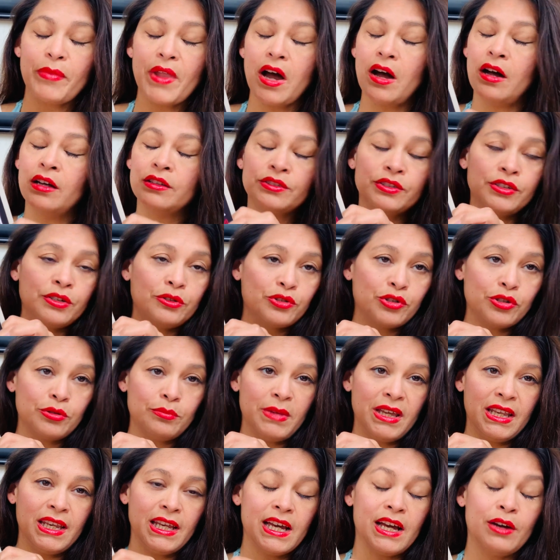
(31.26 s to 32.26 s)
on social
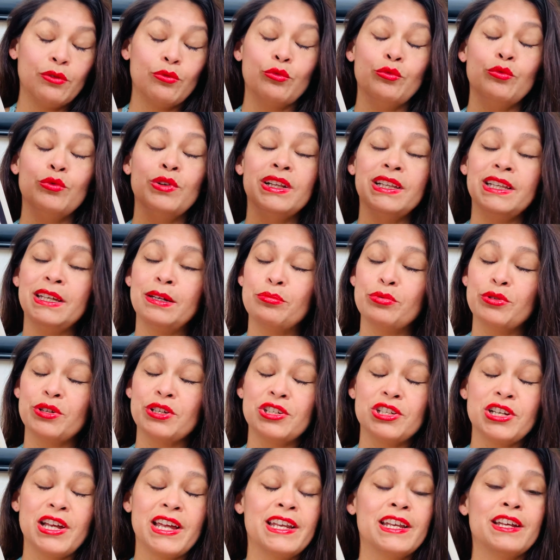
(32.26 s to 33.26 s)
media. Really
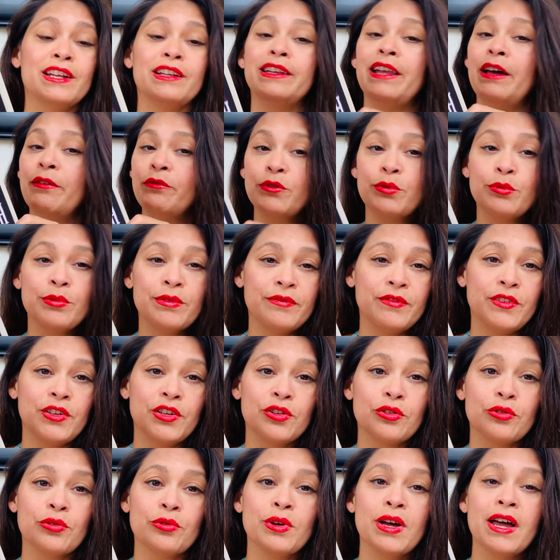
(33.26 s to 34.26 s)
appreciated, left a
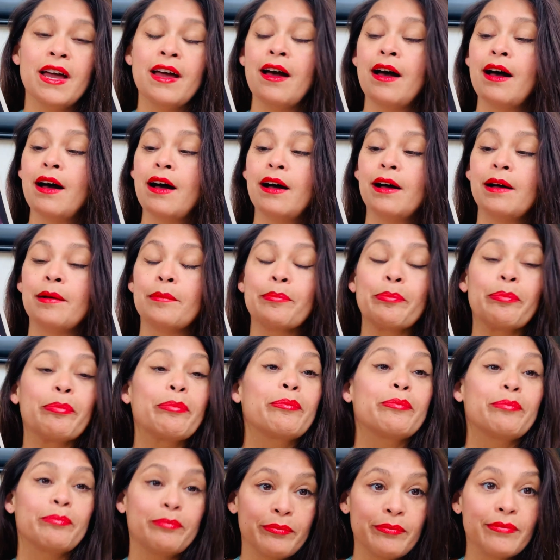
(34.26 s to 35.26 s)
review.
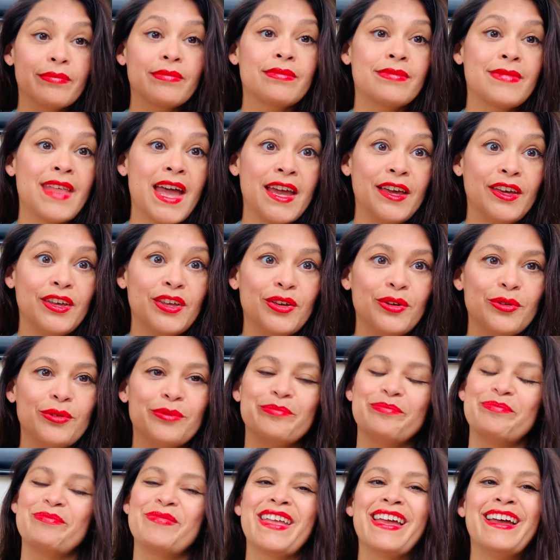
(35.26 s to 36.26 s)
Thank you.
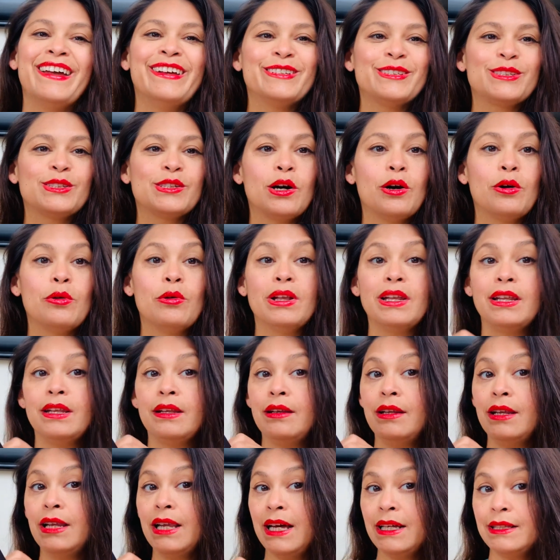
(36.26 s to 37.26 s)
So
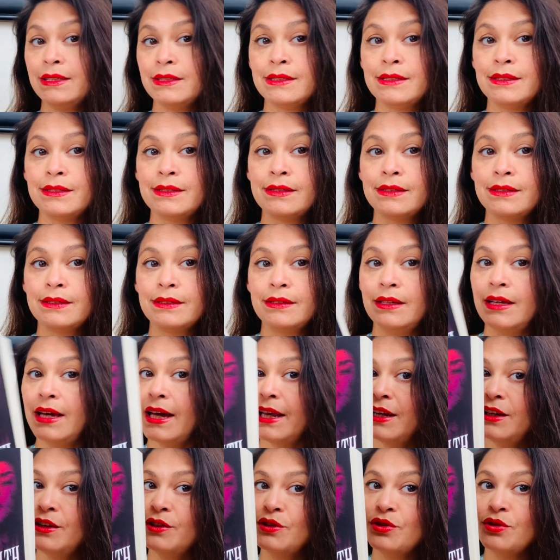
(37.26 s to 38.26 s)
let's
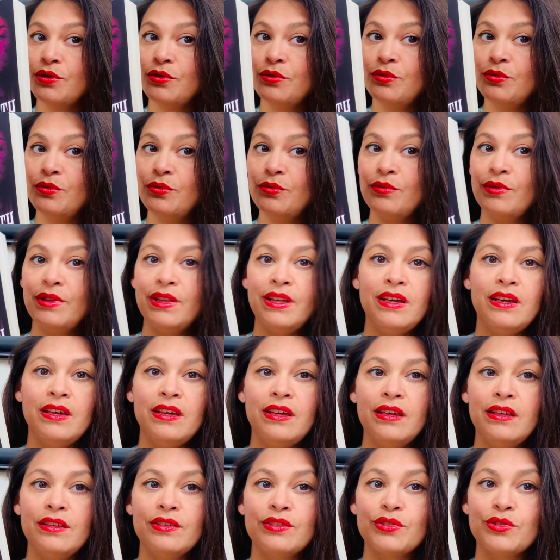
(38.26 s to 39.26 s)
get into
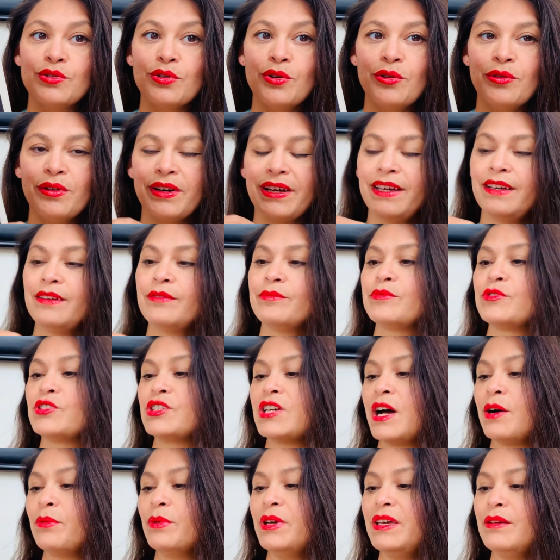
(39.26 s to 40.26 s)
the story,
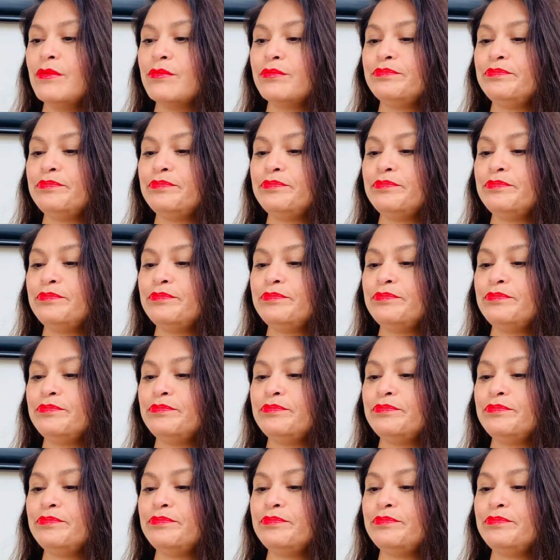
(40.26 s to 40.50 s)
shall we?